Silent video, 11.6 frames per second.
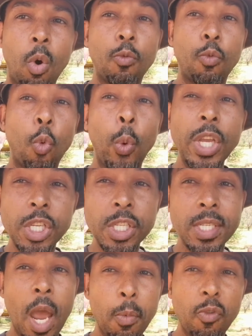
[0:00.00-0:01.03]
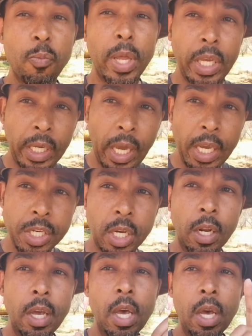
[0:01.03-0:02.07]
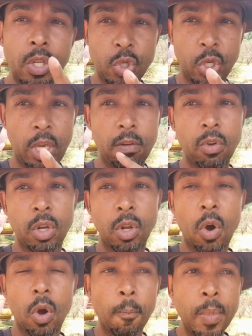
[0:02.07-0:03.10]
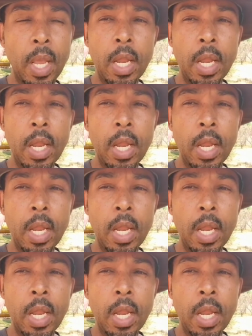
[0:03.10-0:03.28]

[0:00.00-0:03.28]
of which type of medication to give your dog.